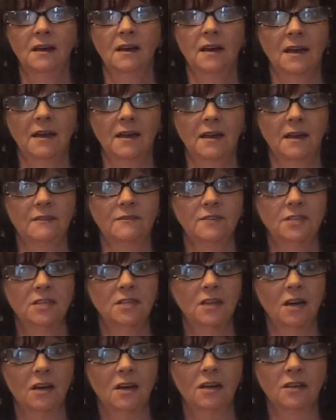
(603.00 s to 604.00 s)
I have
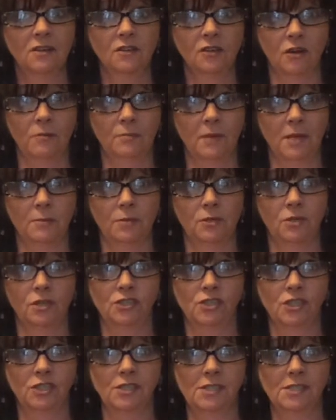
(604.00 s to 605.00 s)
not got my
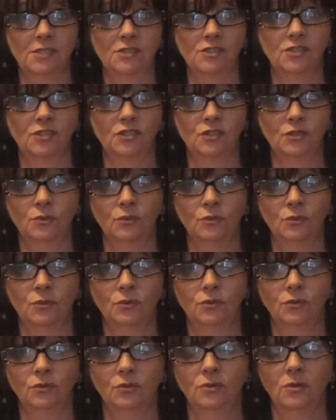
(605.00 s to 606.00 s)
project here to show
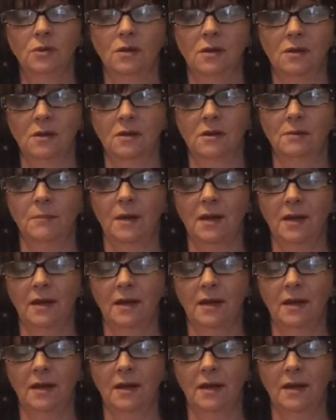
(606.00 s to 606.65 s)
you, uh, my